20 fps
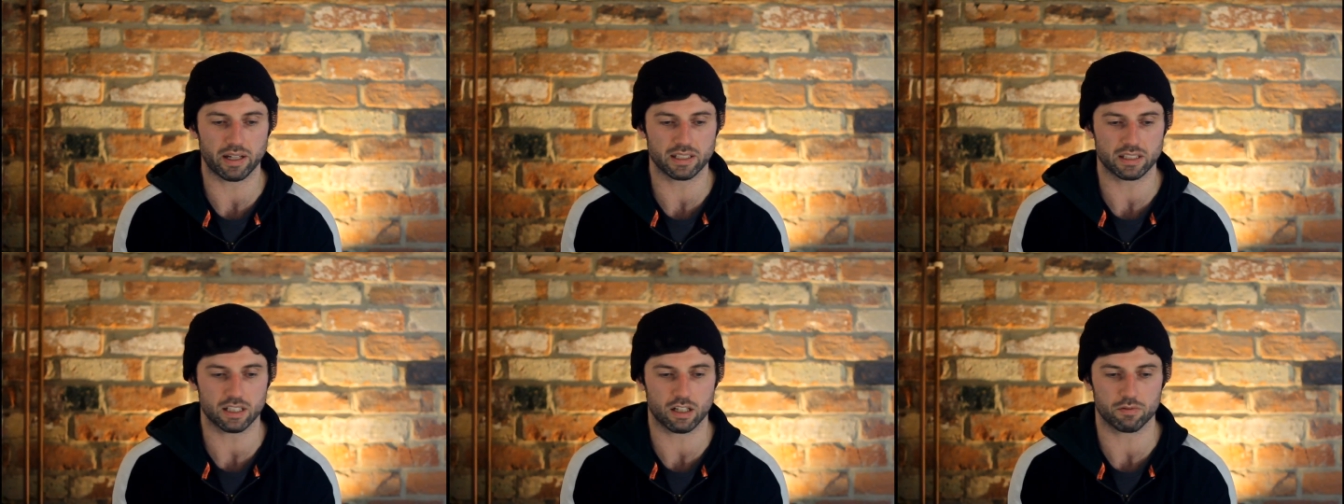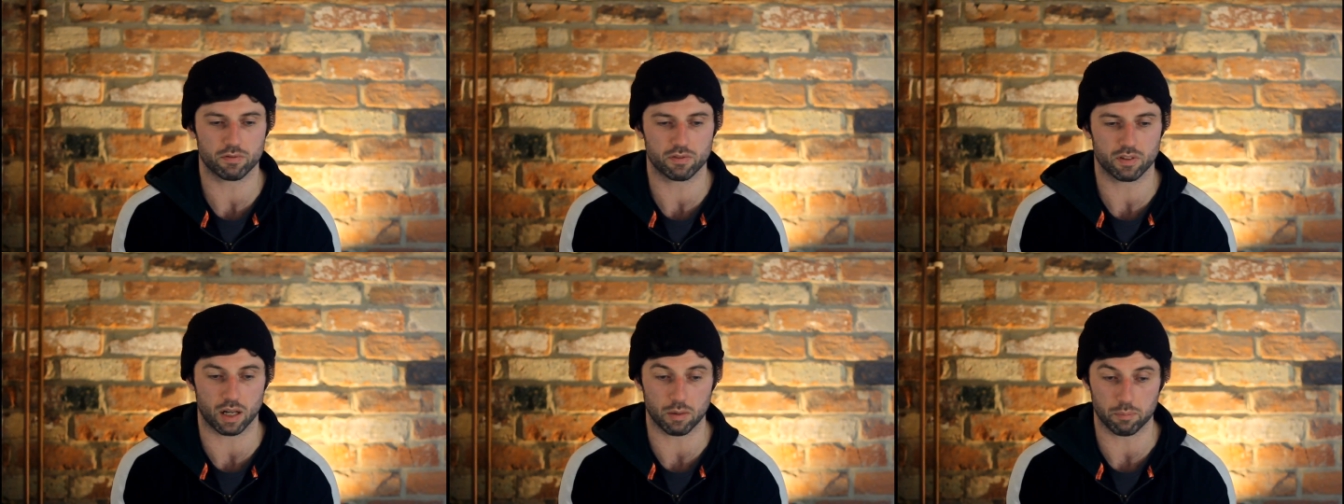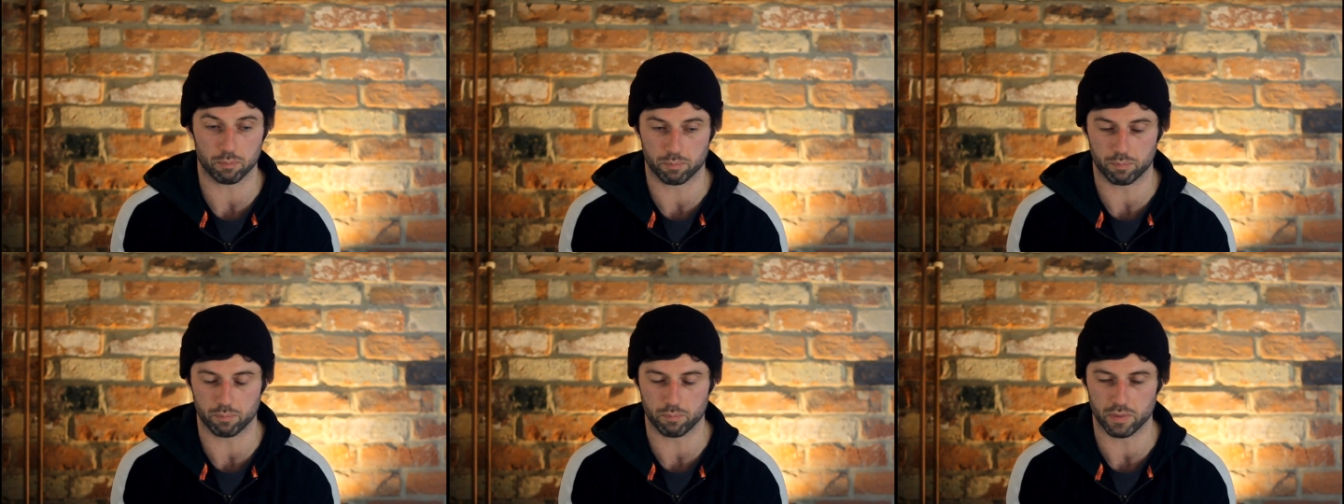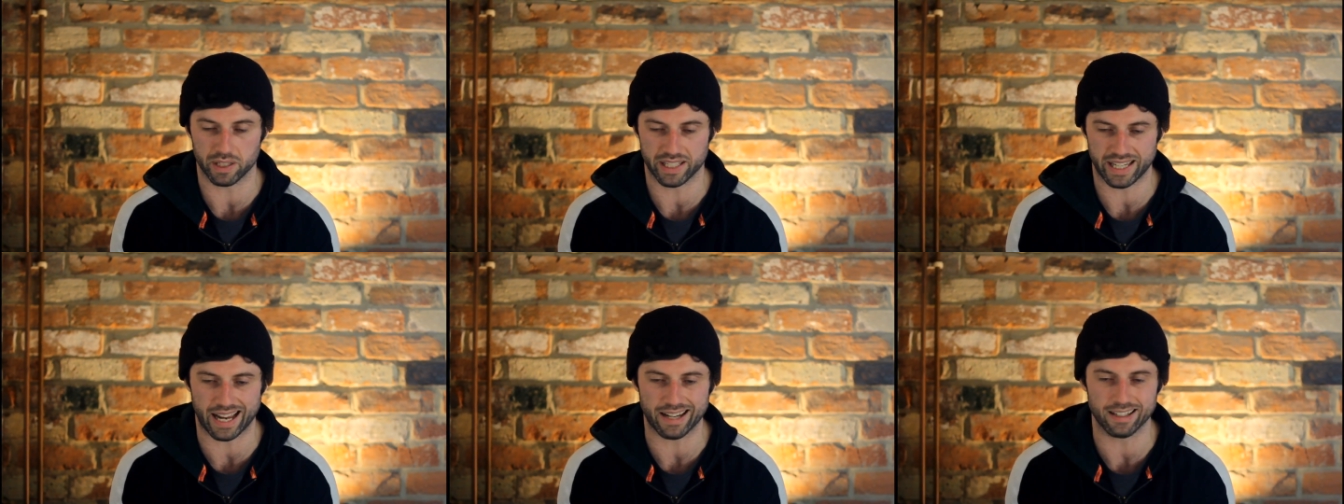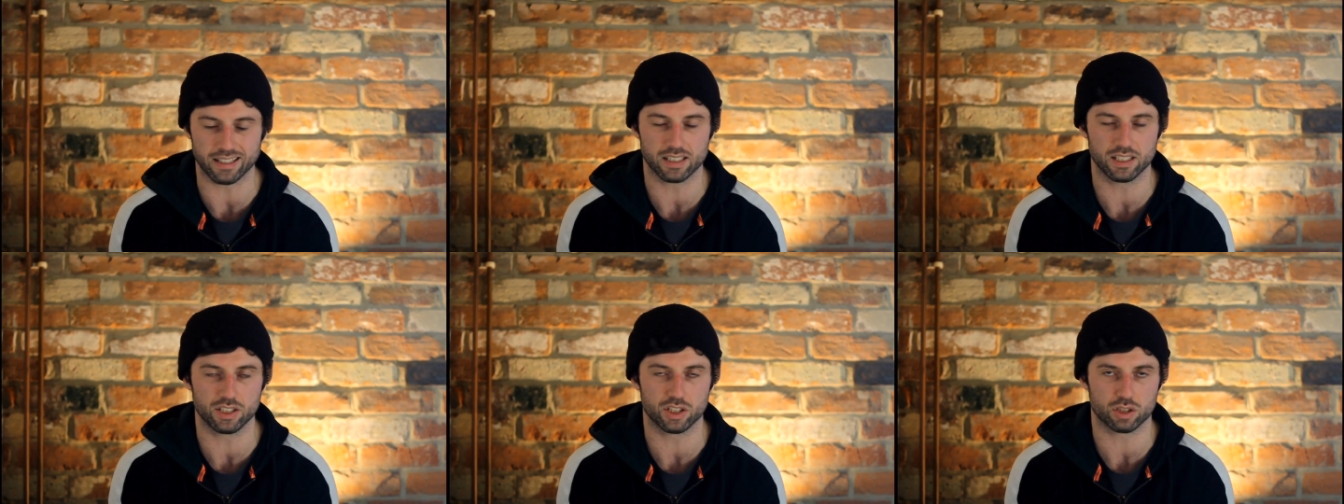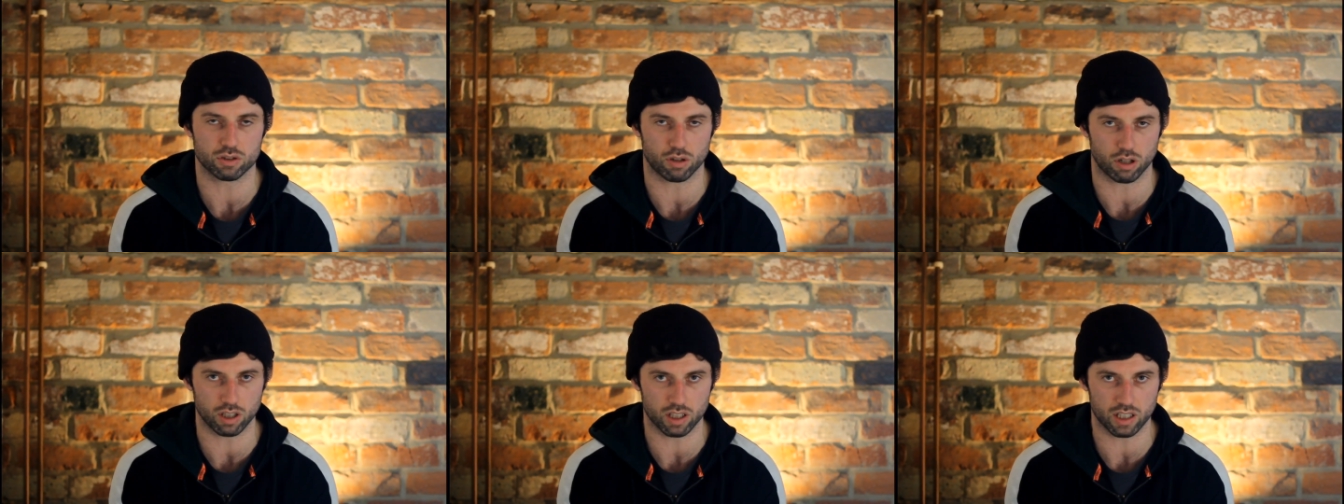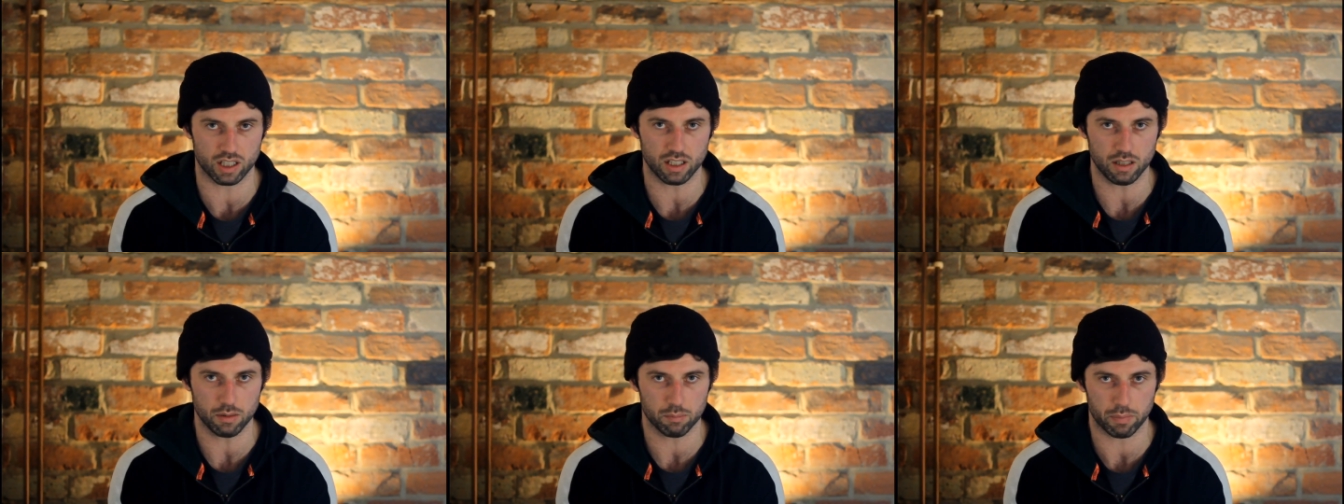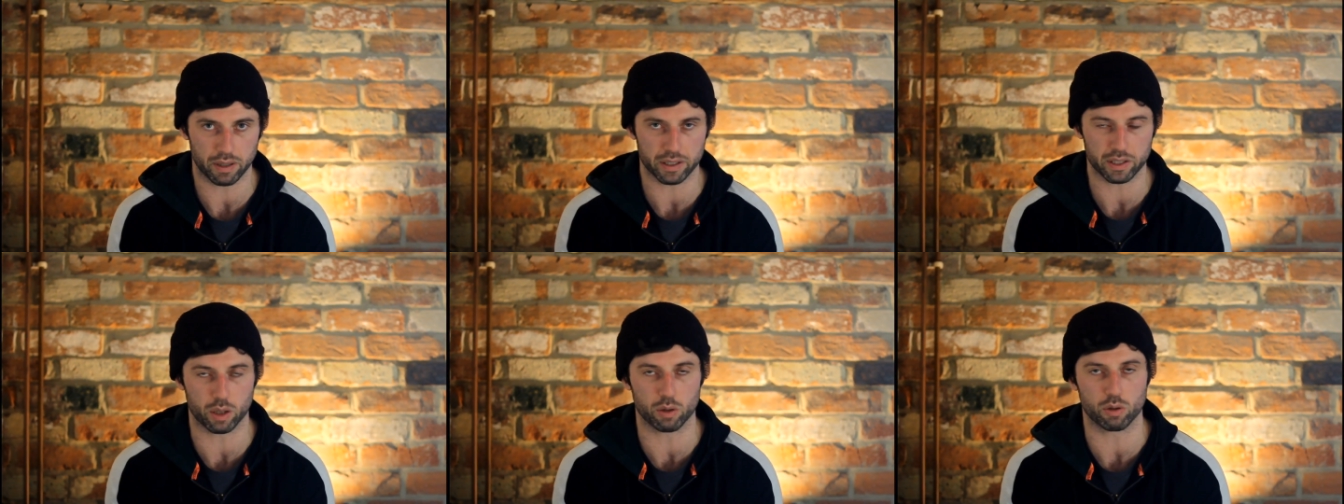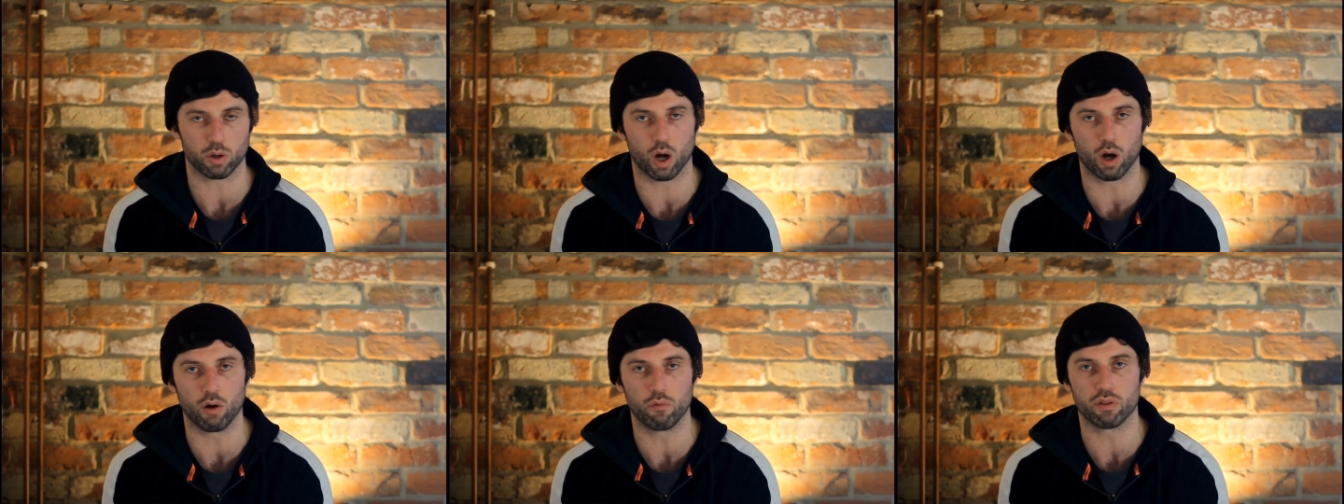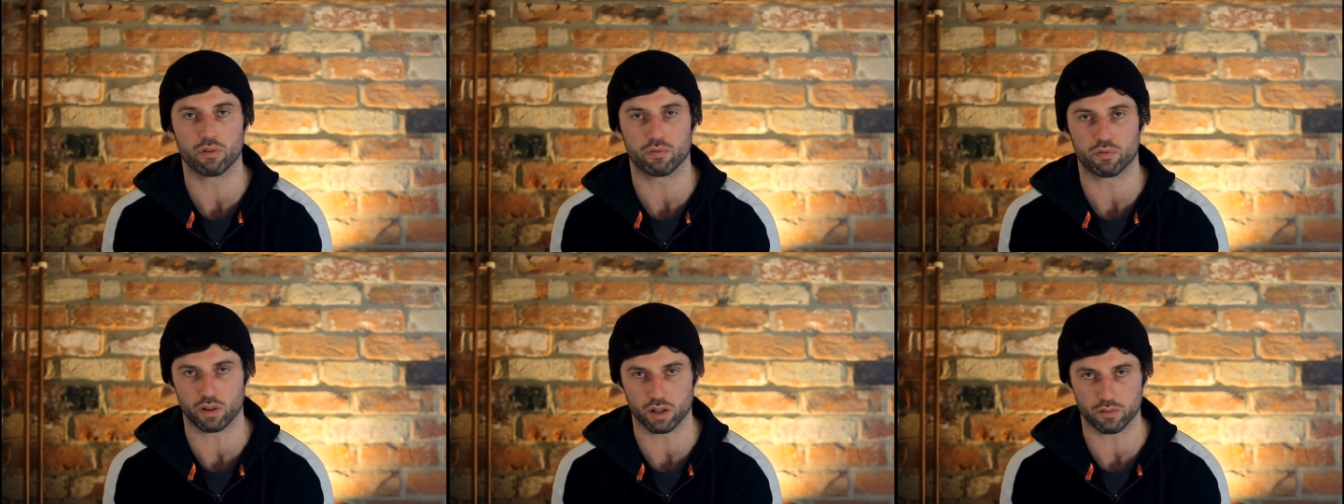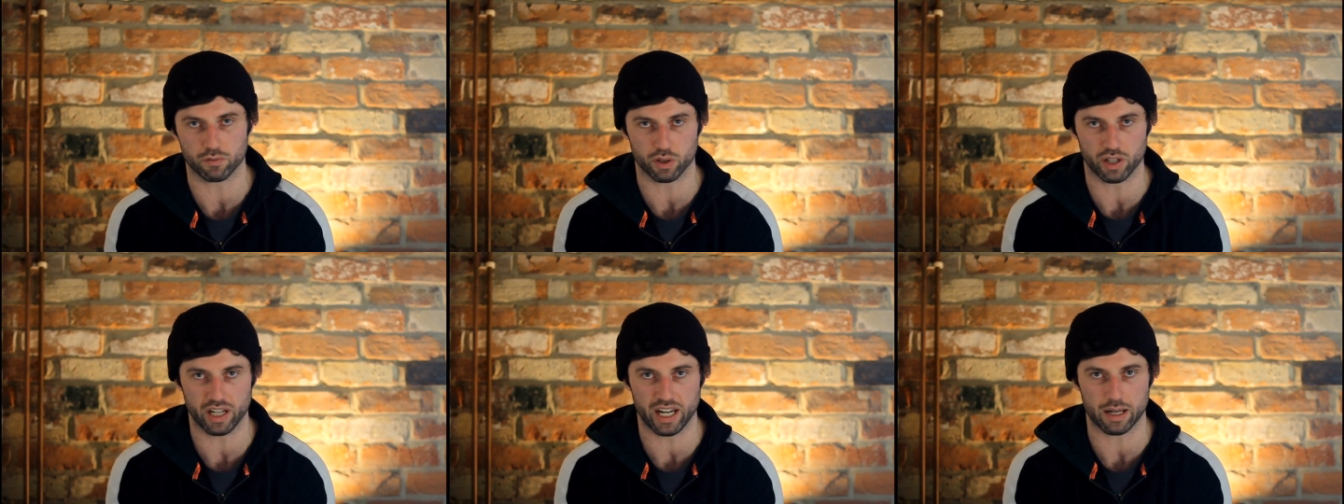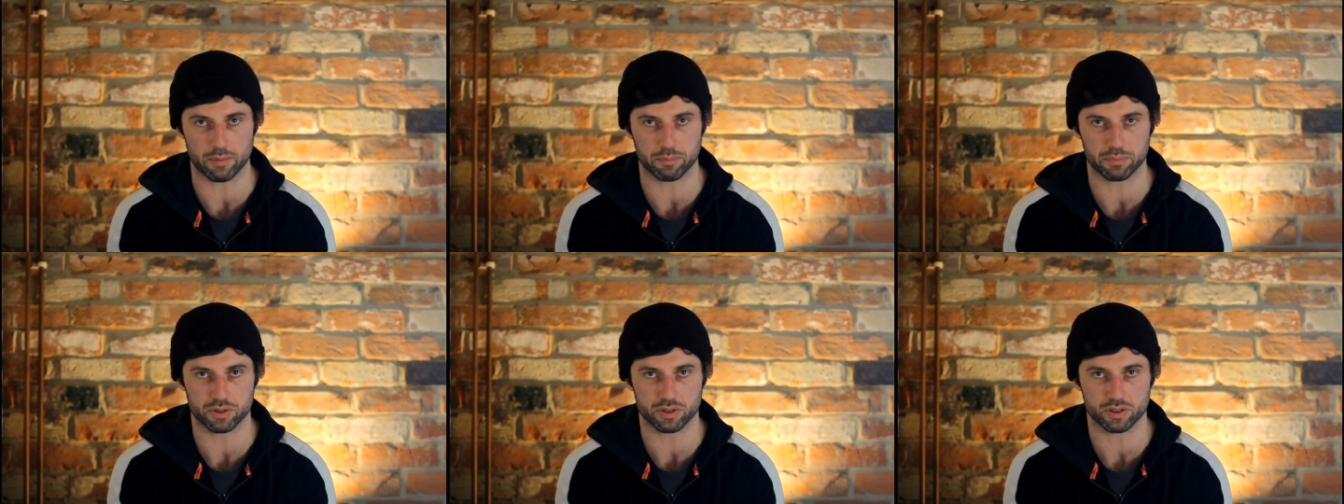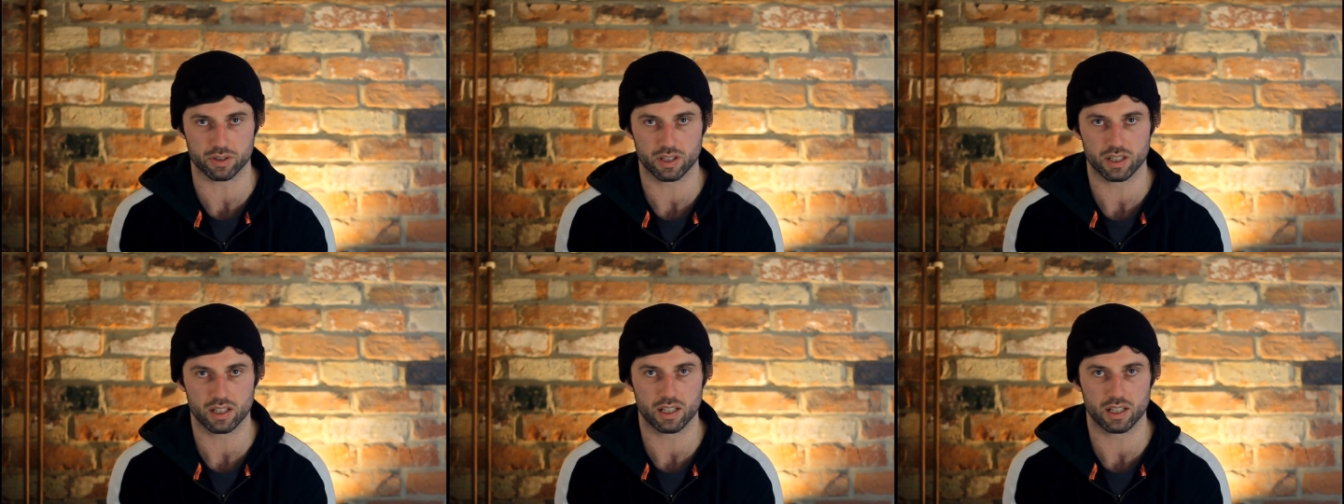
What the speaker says: yourself like mechanically stronger by going over the front of your hips.